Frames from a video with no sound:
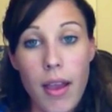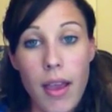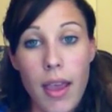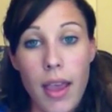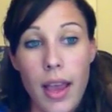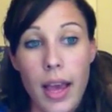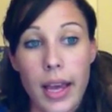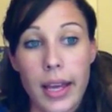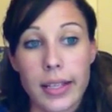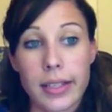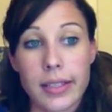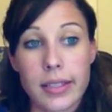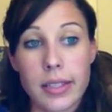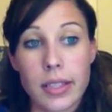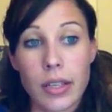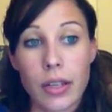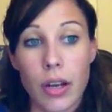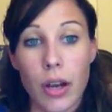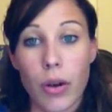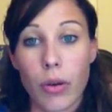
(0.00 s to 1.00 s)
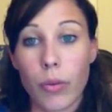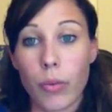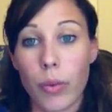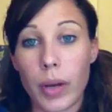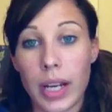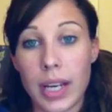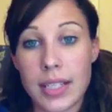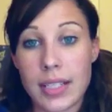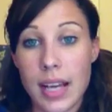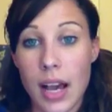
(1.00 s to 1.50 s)
And,
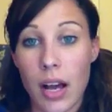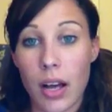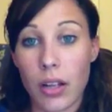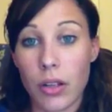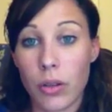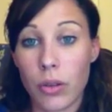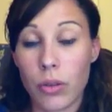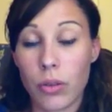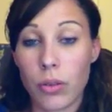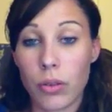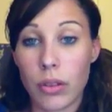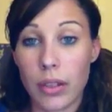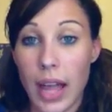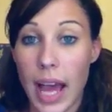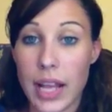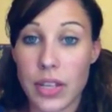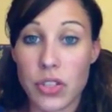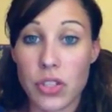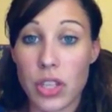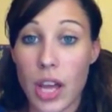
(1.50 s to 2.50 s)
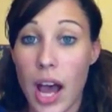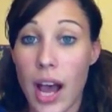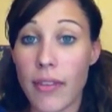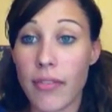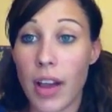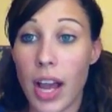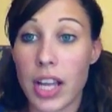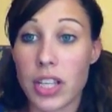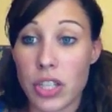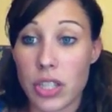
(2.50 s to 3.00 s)
when Adele latches
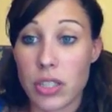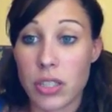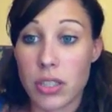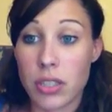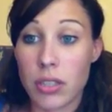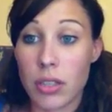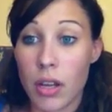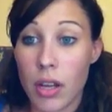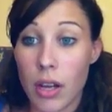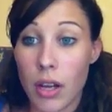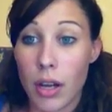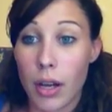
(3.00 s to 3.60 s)
off, I just